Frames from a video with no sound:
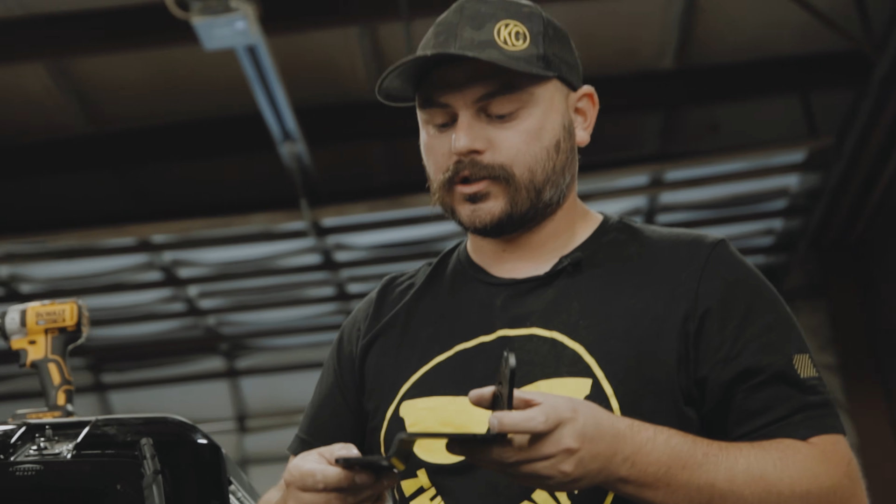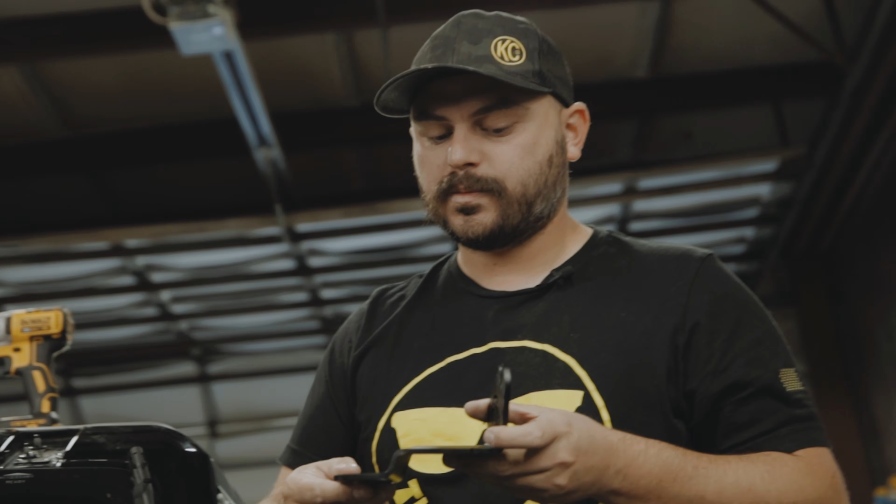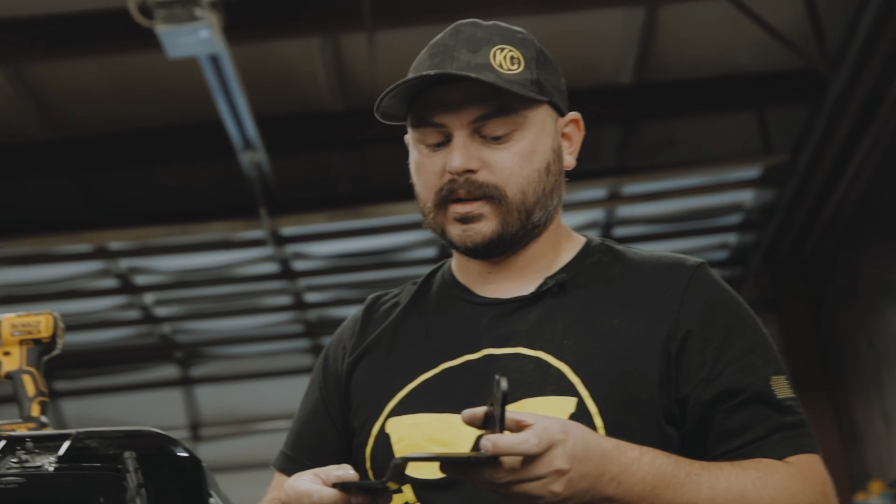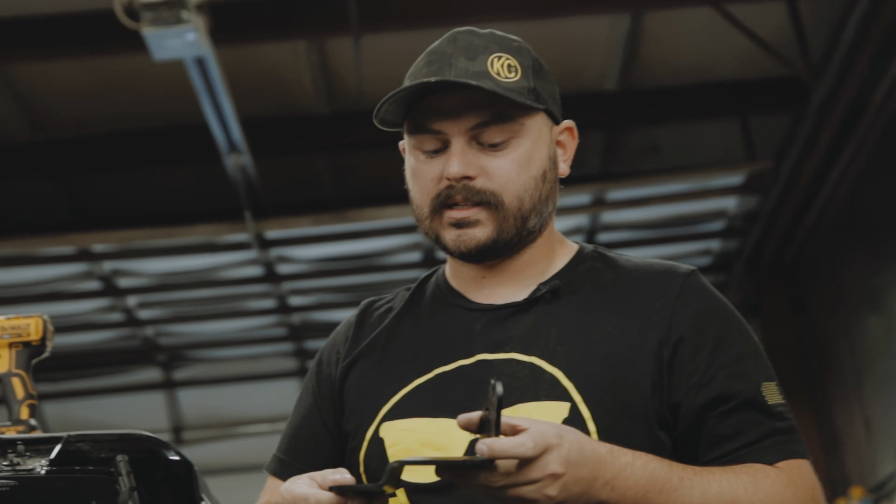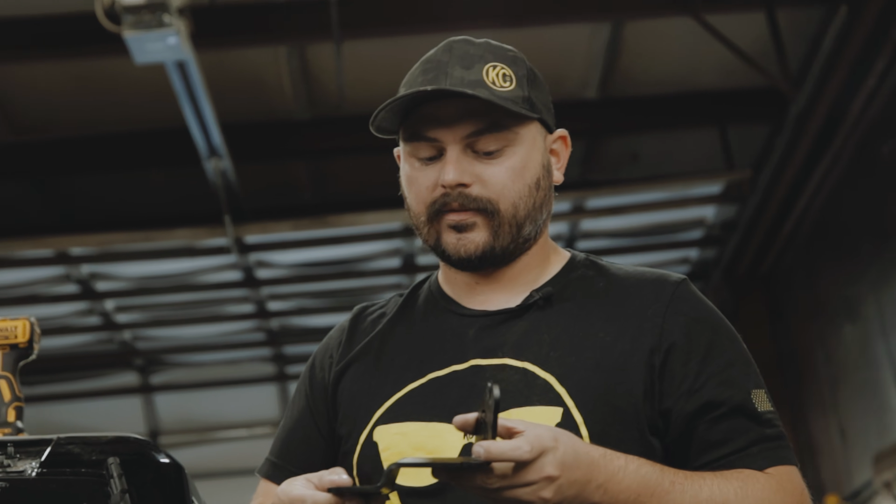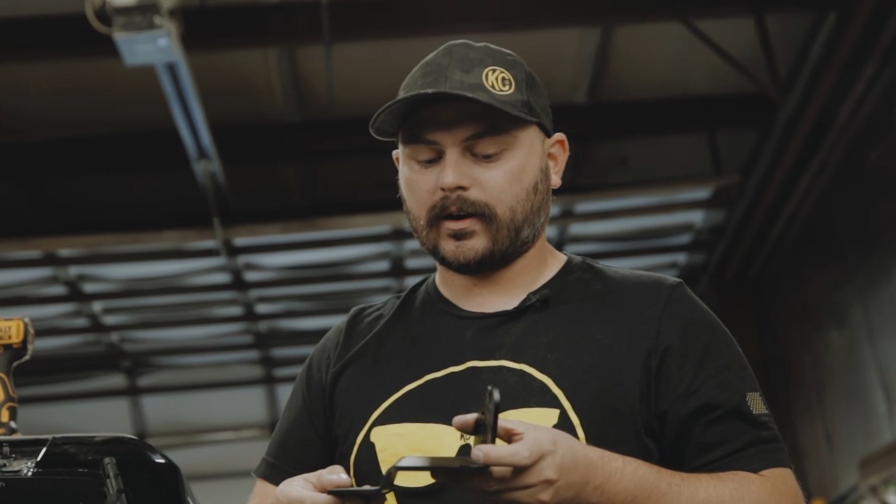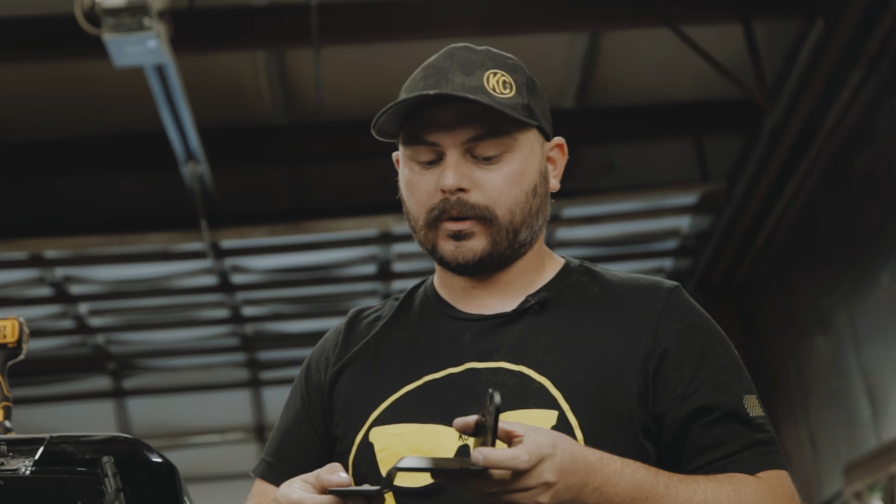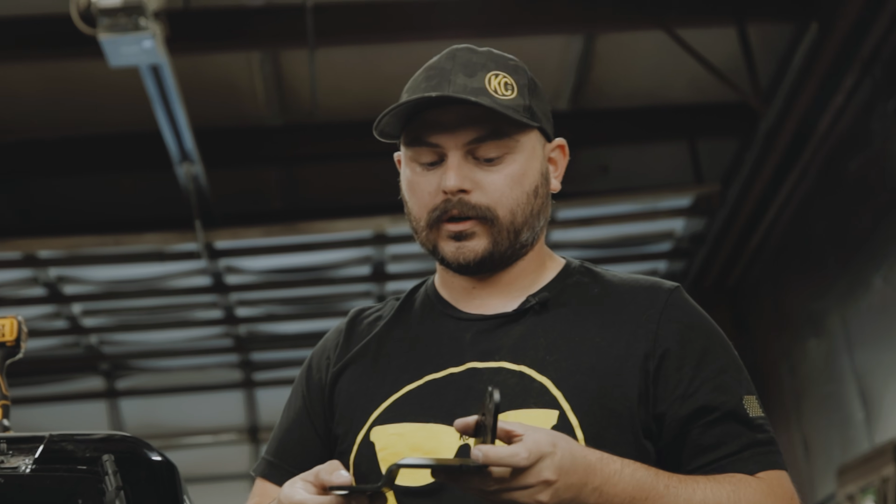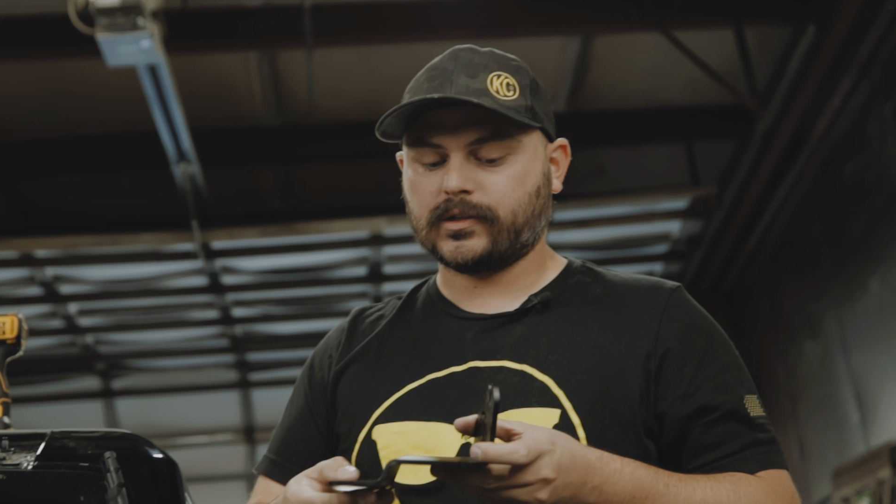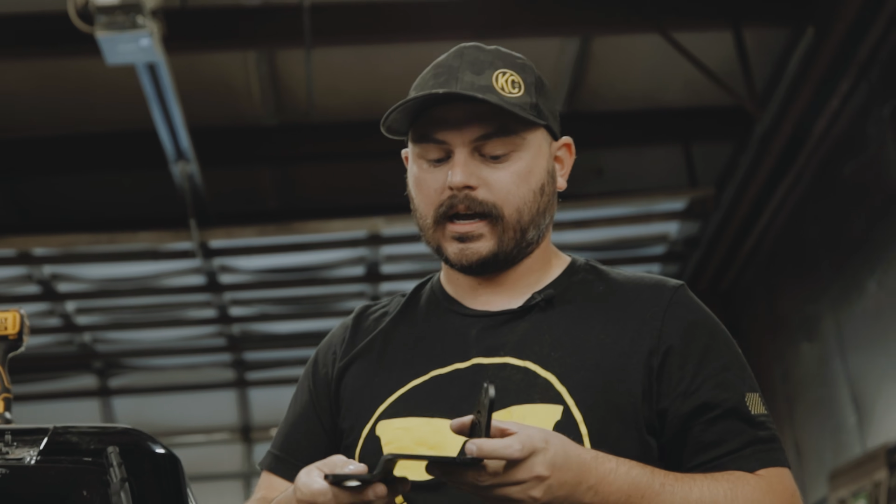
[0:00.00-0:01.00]
specific
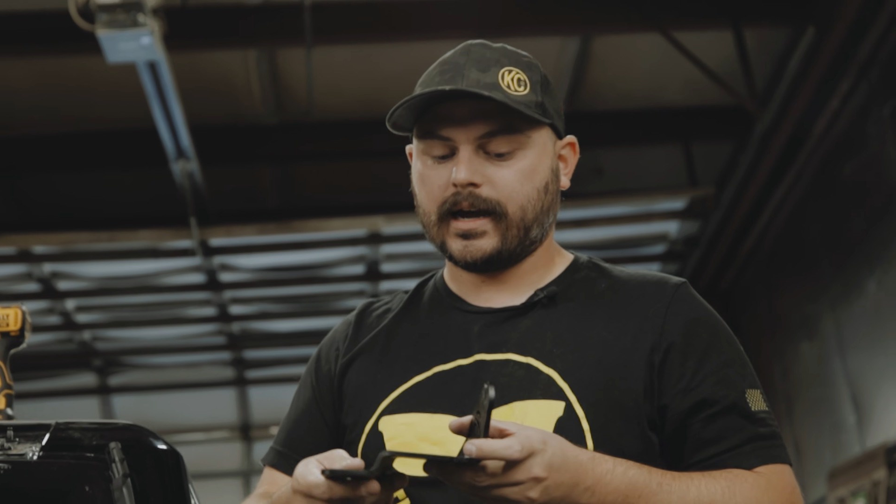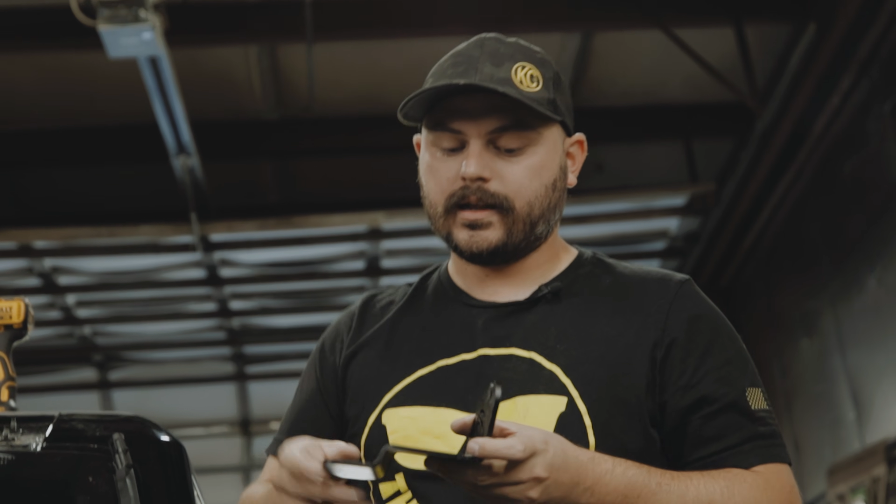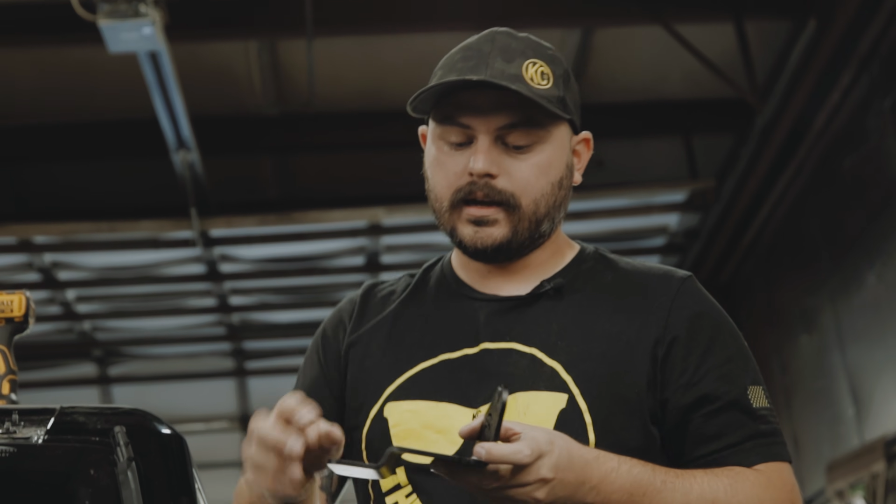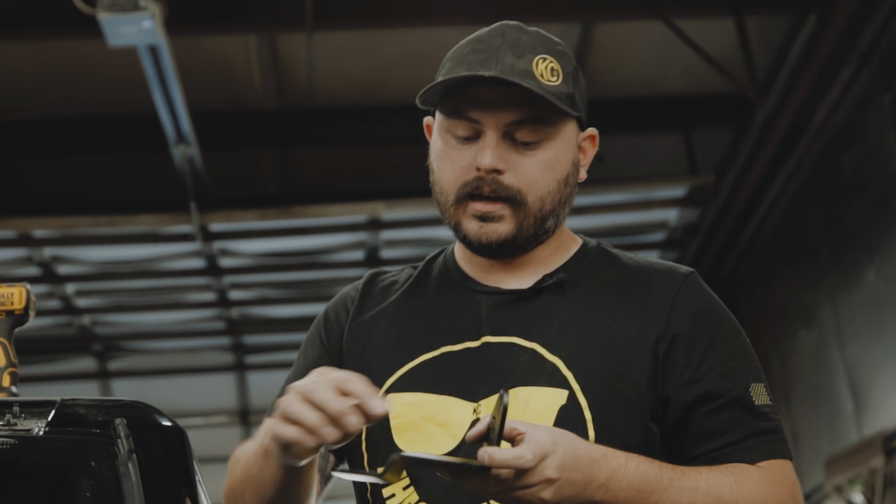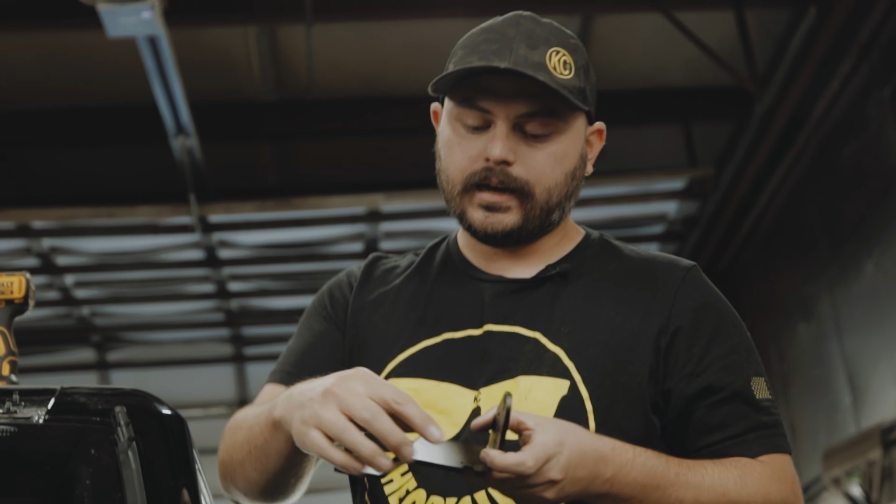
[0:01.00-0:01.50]
per side.